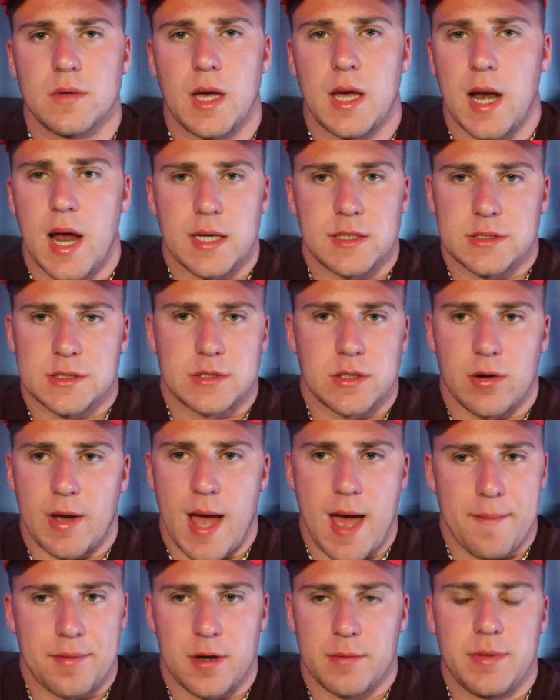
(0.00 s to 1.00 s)
And I just so
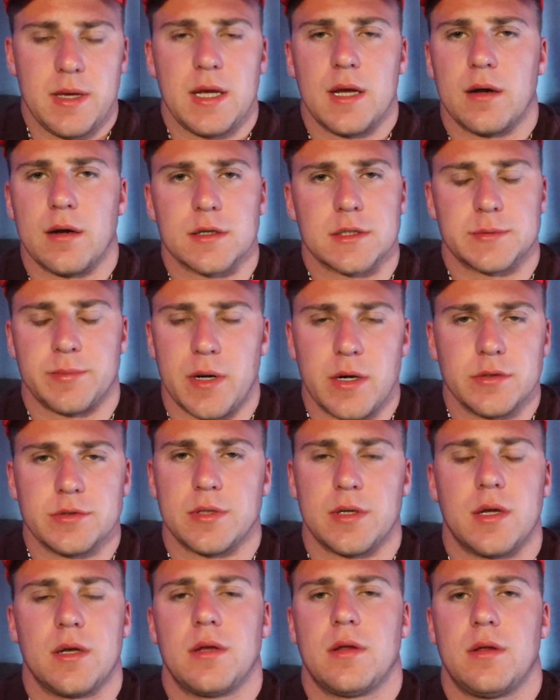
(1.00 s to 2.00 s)
happen to be here
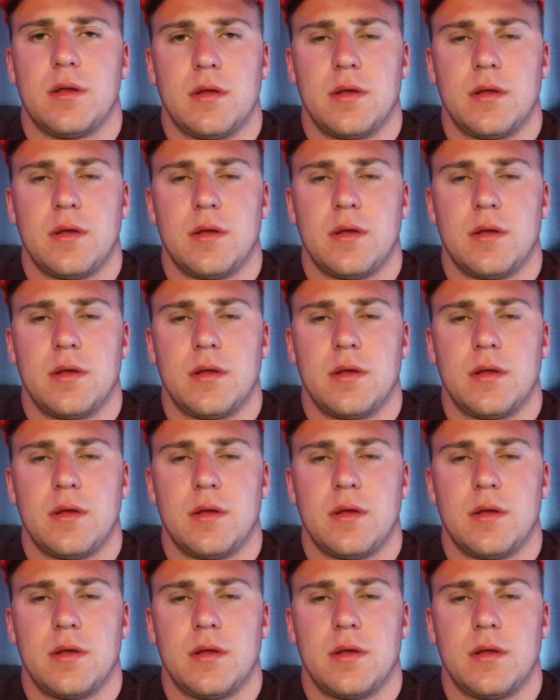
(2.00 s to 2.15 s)
exposing it.